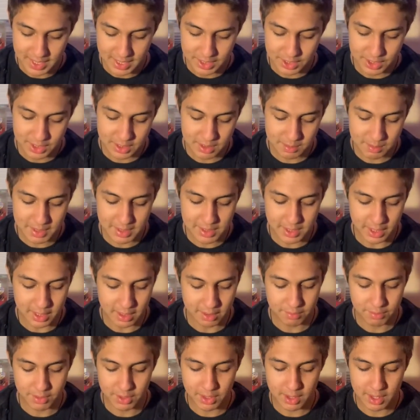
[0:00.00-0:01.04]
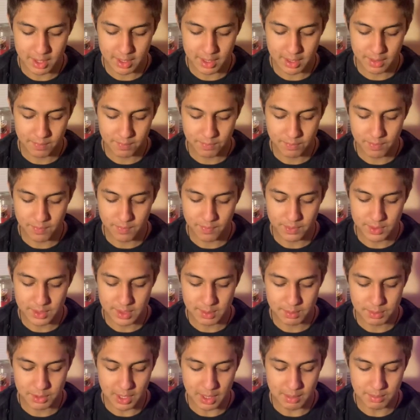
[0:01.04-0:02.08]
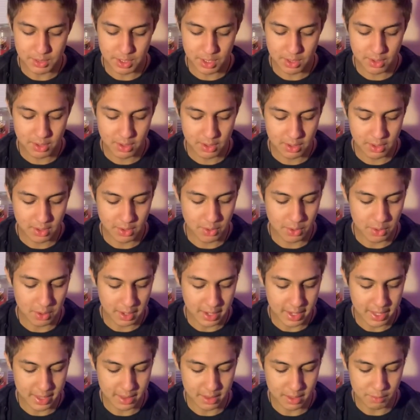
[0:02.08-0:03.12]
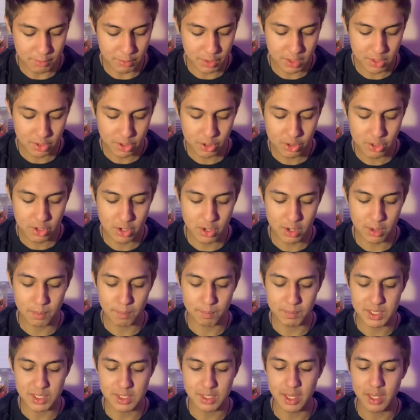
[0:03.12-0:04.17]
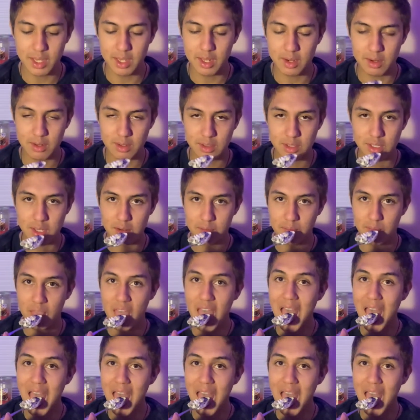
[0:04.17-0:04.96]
she's amazing. And if you're not subscribed to her or in love with her, you're mistaken. So